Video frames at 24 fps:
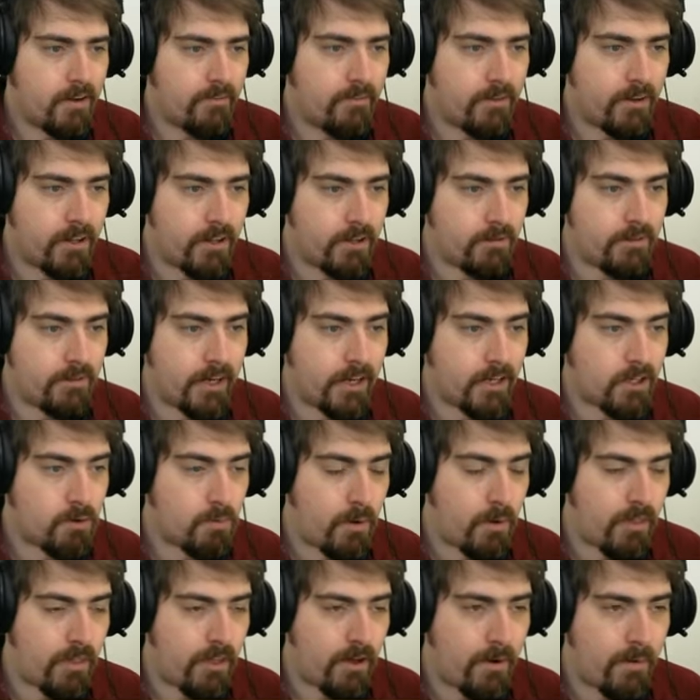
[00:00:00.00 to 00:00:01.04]
fully ringed
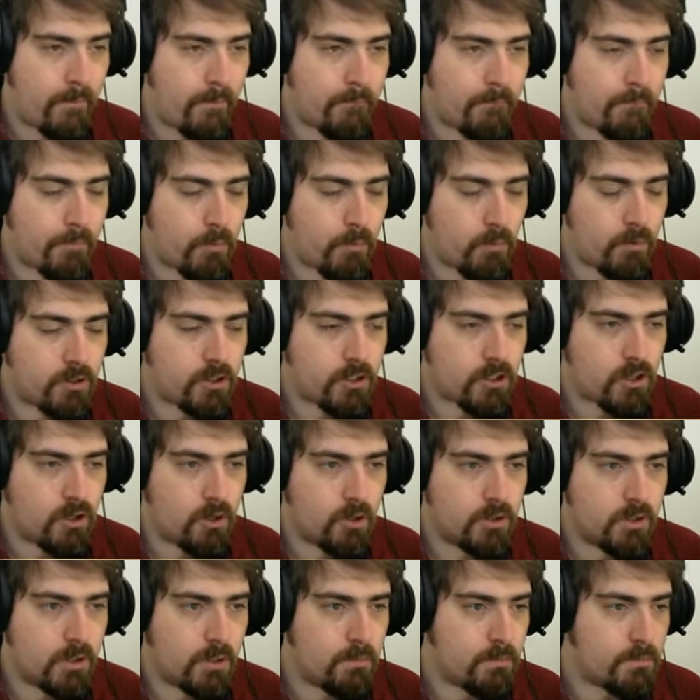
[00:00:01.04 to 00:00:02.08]
with um, what do you
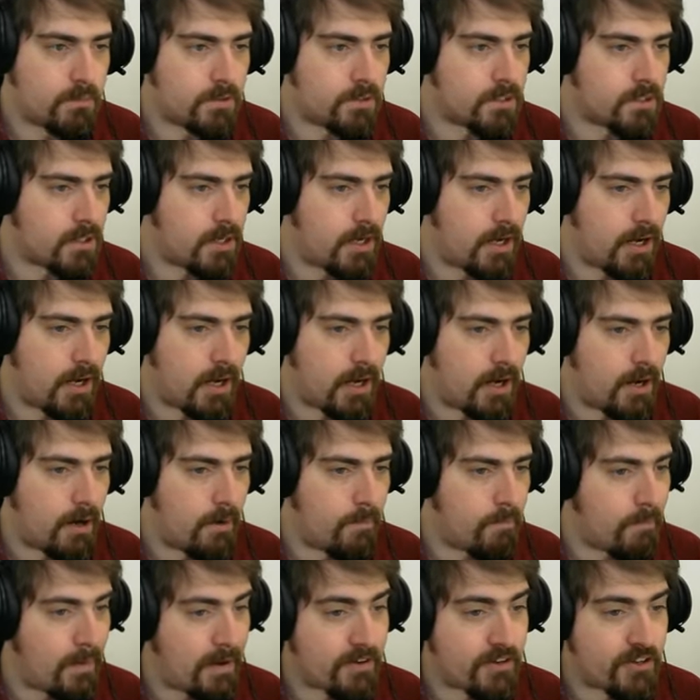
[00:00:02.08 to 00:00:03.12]
call them, uh,
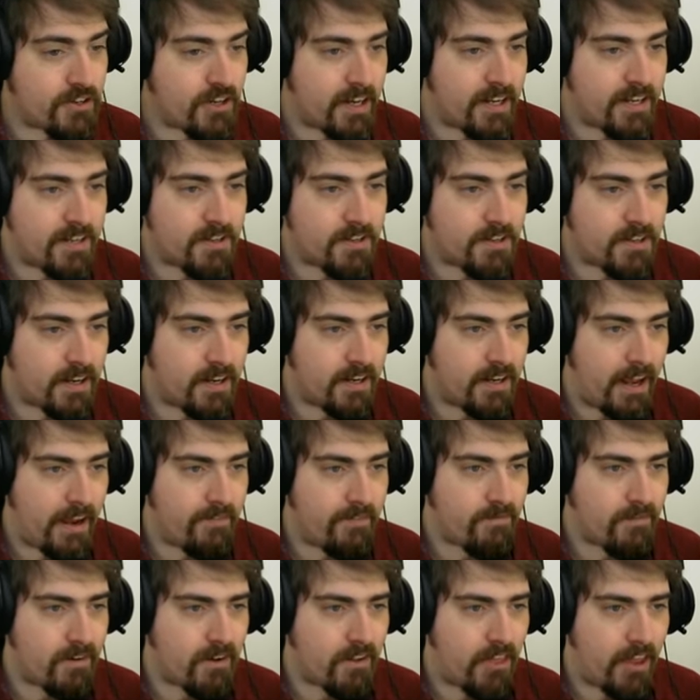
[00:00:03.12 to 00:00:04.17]
mass gens and
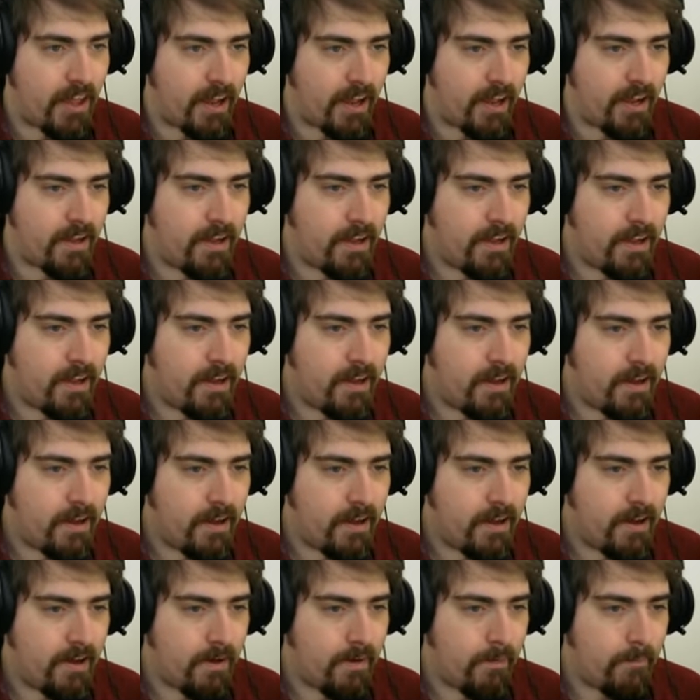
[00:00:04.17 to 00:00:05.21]
everything.
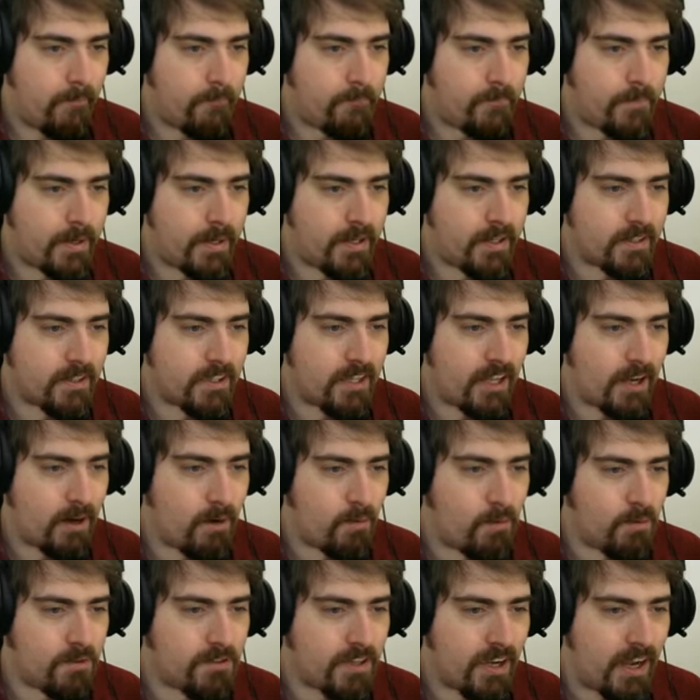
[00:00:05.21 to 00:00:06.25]
But
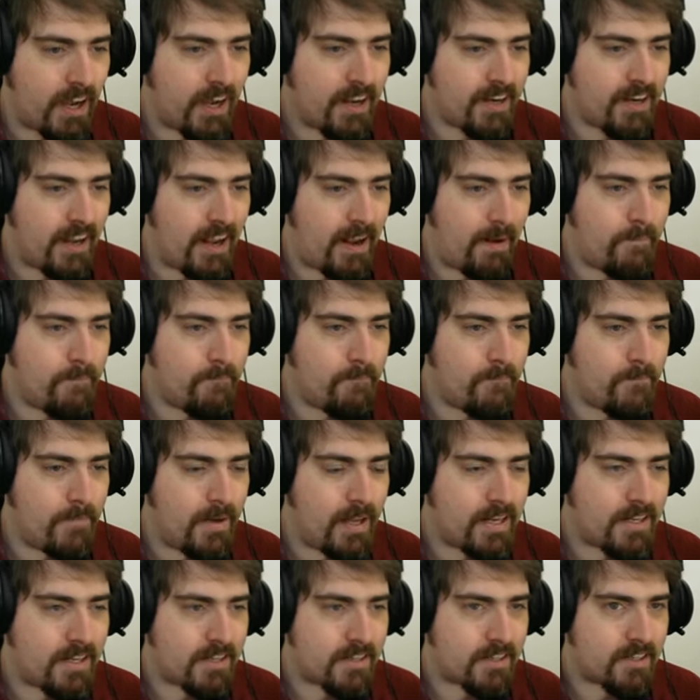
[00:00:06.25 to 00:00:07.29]
that was an
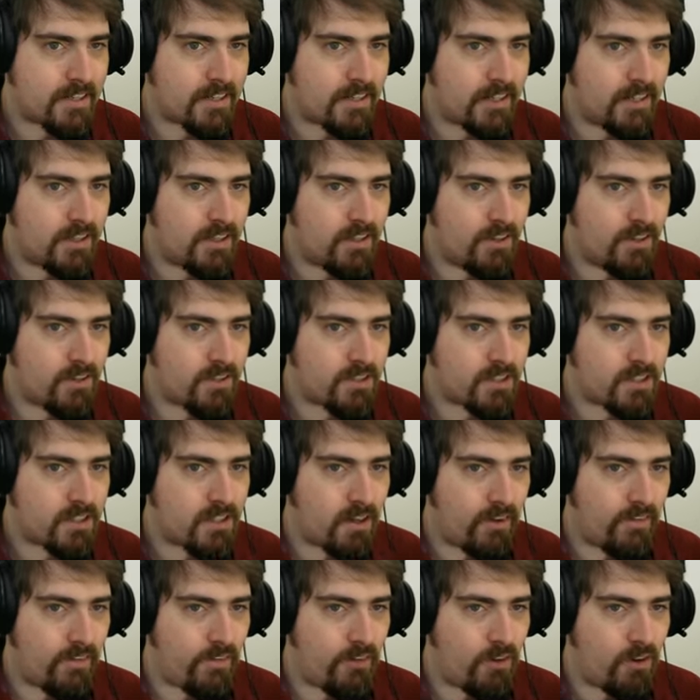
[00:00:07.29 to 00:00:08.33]
immense loss
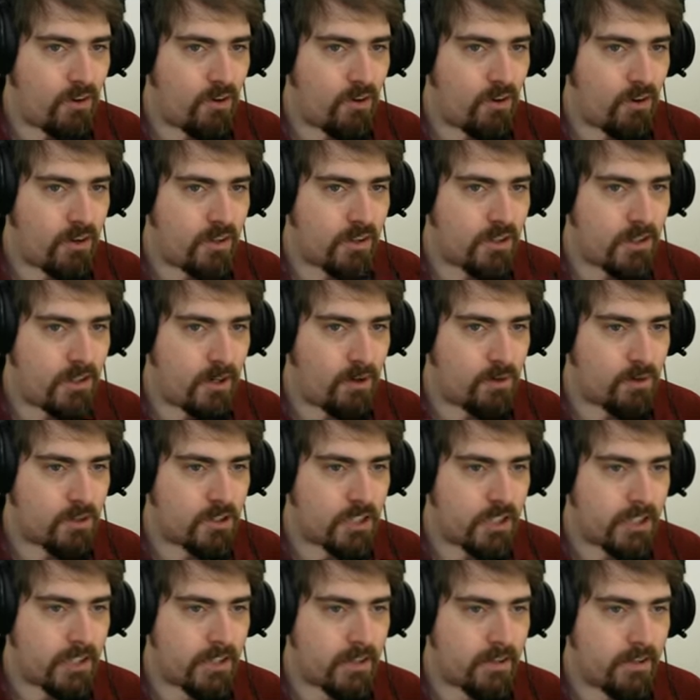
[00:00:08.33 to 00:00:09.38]
for
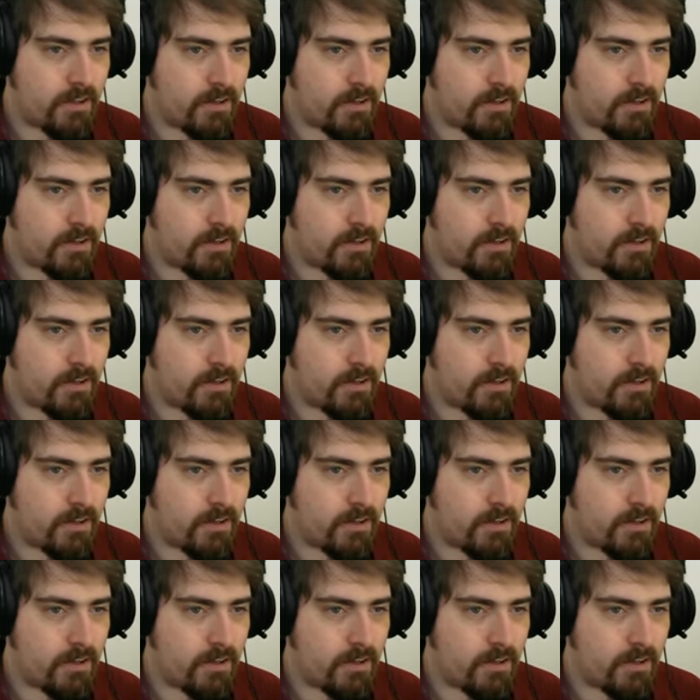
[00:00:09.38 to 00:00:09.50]
Yojih.